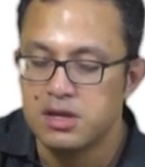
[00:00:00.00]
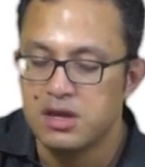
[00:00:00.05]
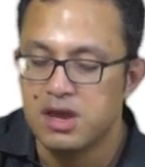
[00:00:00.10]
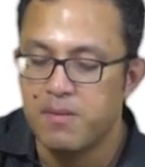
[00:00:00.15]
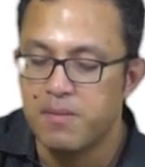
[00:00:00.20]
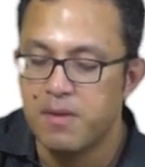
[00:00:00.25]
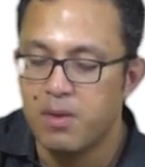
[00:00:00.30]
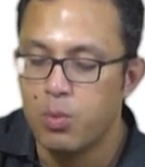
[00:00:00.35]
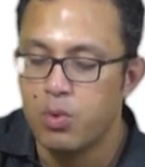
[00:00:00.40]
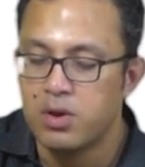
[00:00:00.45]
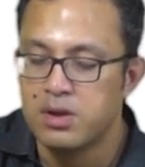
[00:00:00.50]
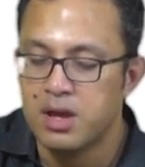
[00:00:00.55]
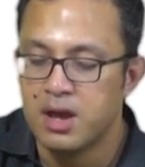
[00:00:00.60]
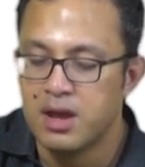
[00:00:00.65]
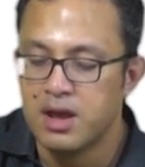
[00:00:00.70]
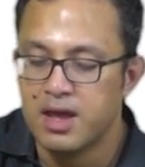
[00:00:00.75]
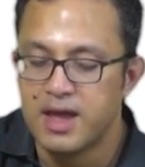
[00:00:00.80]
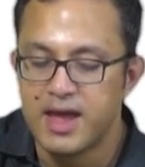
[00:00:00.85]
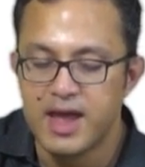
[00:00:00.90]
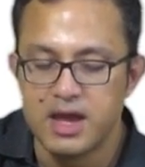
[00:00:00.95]
keeping one
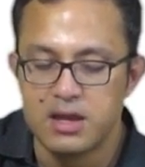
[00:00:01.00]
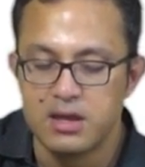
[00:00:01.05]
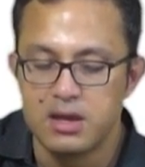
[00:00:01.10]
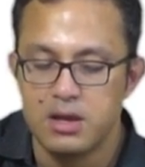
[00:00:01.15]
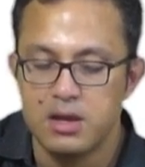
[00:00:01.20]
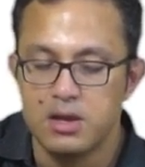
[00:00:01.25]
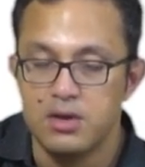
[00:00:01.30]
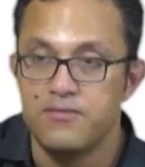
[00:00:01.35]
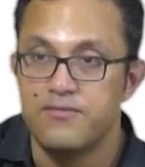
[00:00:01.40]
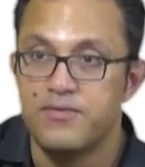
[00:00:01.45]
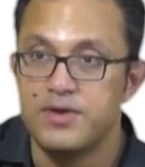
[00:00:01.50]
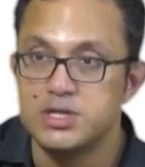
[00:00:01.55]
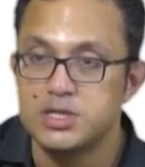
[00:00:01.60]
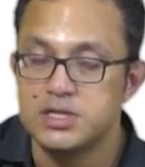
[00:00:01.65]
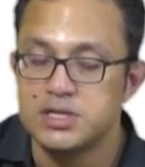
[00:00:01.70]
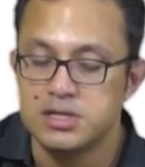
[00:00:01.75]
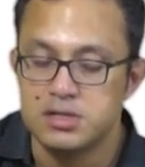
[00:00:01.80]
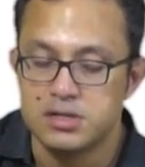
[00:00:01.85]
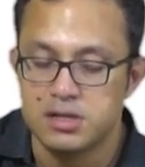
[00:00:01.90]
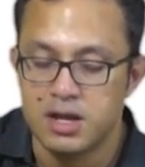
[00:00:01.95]
eye ahead
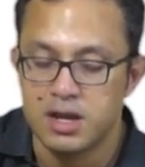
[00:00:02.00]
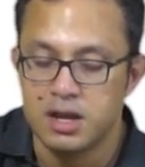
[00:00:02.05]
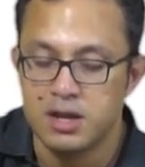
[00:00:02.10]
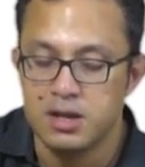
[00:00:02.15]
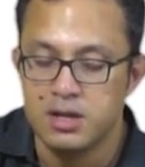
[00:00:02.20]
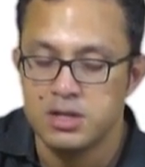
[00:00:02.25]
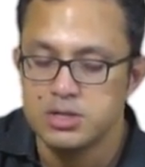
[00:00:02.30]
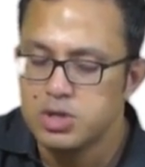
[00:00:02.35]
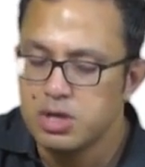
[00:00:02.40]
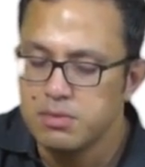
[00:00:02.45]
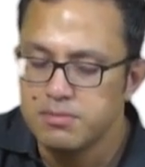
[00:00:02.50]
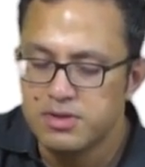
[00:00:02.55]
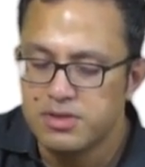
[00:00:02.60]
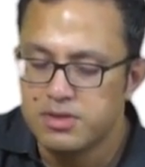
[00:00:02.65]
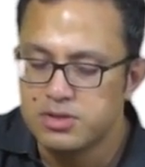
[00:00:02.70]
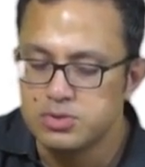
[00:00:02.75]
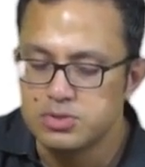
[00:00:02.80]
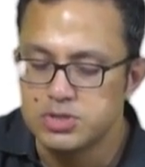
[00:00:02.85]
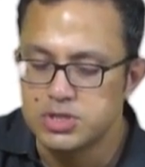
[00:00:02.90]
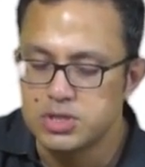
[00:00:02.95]
vigilantly. "Don't be
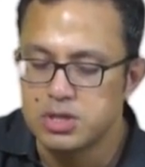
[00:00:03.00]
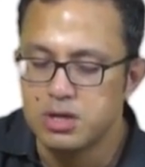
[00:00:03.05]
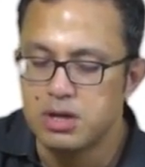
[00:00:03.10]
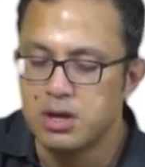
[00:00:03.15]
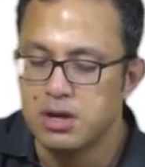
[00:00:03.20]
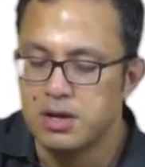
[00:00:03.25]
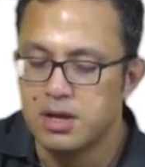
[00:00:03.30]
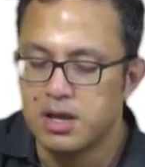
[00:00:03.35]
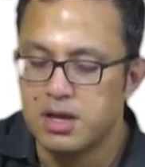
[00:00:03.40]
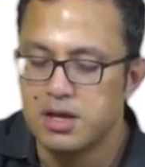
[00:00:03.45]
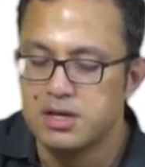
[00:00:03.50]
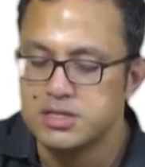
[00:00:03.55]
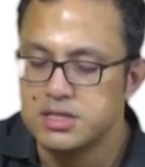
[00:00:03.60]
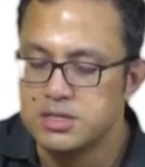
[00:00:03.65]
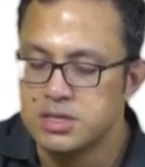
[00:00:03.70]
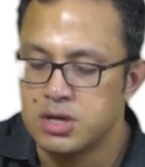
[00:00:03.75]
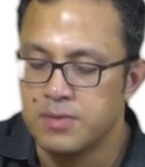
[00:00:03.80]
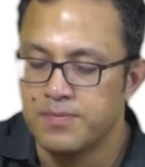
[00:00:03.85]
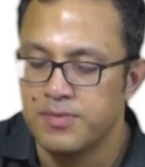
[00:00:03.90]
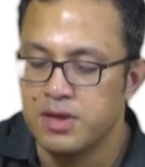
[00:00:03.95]
too sure," he
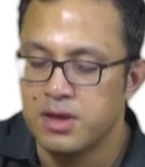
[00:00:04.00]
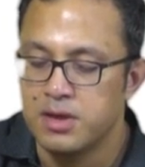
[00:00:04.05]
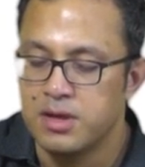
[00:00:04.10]
continued.